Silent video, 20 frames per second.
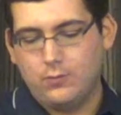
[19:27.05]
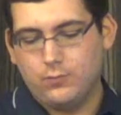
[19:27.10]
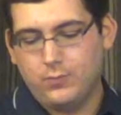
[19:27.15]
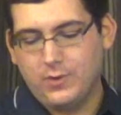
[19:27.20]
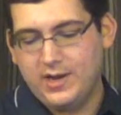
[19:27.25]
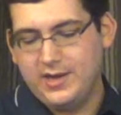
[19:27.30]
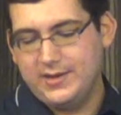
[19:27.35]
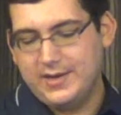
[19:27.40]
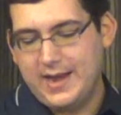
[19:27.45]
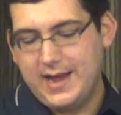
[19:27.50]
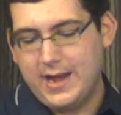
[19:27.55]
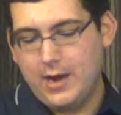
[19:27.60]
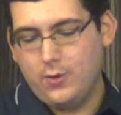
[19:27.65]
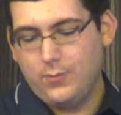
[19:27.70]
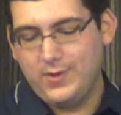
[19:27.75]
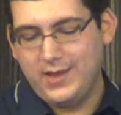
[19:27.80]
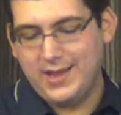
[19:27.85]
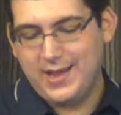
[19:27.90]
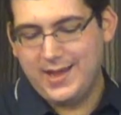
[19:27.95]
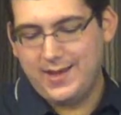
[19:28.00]
Right now
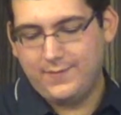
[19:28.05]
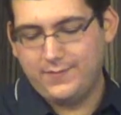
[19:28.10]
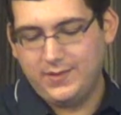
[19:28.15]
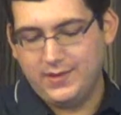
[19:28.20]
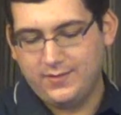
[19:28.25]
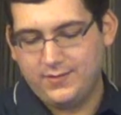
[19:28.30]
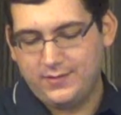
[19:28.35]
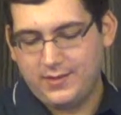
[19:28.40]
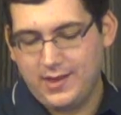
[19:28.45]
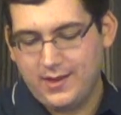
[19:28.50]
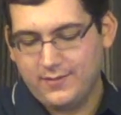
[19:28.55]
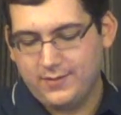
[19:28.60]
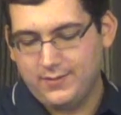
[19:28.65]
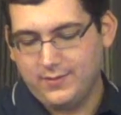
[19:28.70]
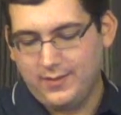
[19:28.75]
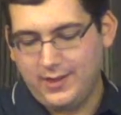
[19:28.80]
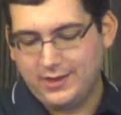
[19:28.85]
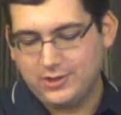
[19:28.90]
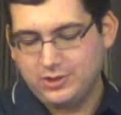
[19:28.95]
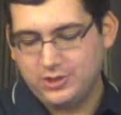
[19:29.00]
we have this test
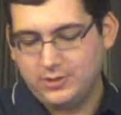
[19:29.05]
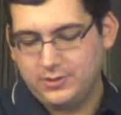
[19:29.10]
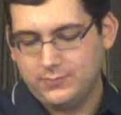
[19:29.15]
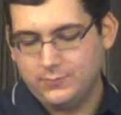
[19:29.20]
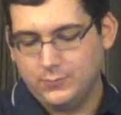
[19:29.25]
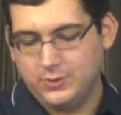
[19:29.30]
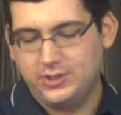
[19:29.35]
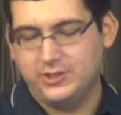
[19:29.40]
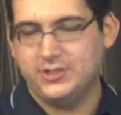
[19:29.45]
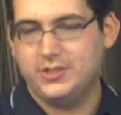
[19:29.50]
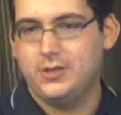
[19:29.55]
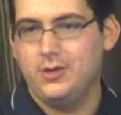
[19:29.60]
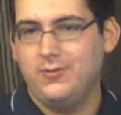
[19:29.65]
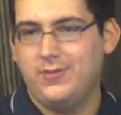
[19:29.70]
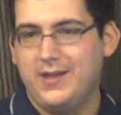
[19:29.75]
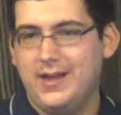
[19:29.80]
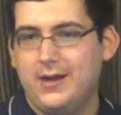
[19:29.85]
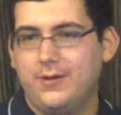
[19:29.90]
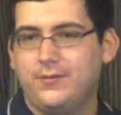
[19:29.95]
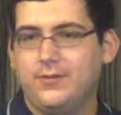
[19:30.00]
election, which is
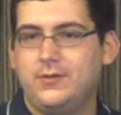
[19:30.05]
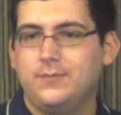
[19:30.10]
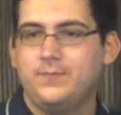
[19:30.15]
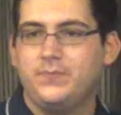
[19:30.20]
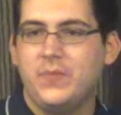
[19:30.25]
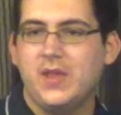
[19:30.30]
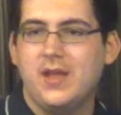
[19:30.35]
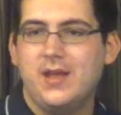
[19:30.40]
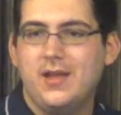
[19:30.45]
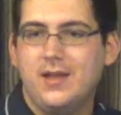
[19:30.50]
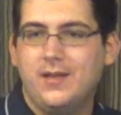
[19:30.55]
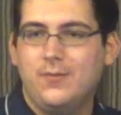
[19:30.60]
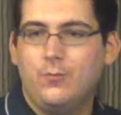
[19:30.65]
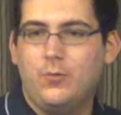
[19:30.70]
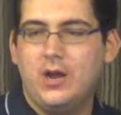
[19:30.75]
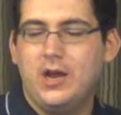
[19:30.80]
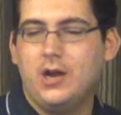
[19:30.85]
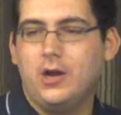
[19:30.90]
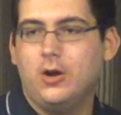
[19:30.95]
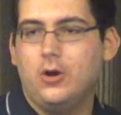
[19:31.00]
2000,
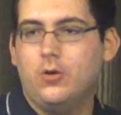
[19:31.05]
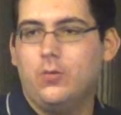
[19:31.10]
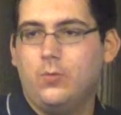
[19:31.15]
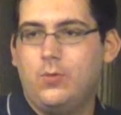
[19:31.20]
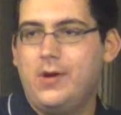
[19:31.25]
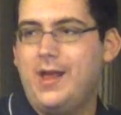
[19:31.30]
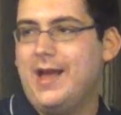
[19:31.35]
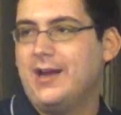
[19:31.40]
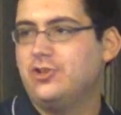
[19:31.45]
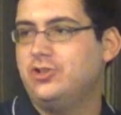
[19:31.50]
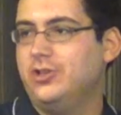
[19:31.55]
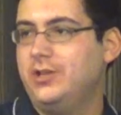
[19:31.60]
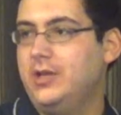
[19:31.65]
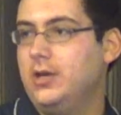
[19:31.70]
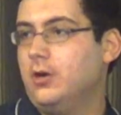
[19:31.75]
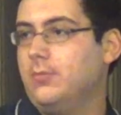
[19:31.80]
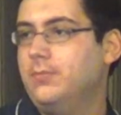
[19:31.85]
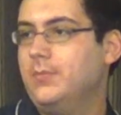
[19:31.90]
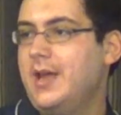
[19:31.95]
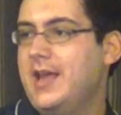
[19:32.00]
where we
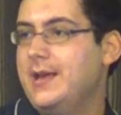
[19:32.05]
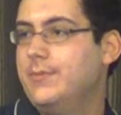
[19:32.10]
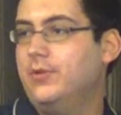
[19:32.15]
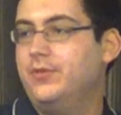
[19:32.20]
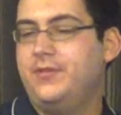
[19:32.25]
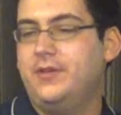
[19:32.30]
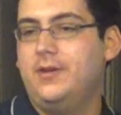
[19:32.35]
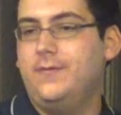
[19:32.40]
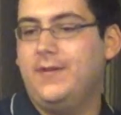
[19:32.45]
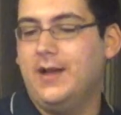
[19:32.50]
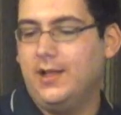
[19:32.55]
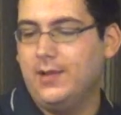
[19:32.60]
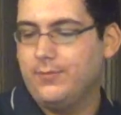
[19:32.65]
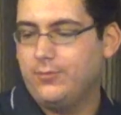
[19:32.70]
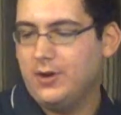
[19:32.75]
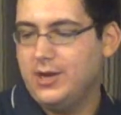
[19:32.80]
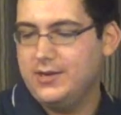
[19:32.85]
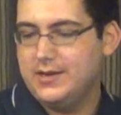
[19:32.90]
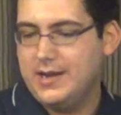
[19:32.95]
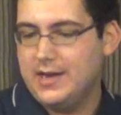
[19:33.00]
actually are able to
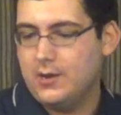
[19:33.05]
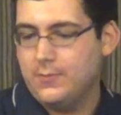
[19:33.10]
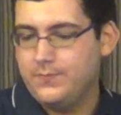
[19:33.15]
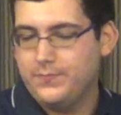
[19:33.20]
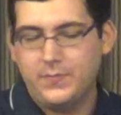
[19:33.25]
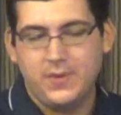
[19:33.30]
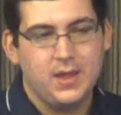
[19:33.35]
develop right now.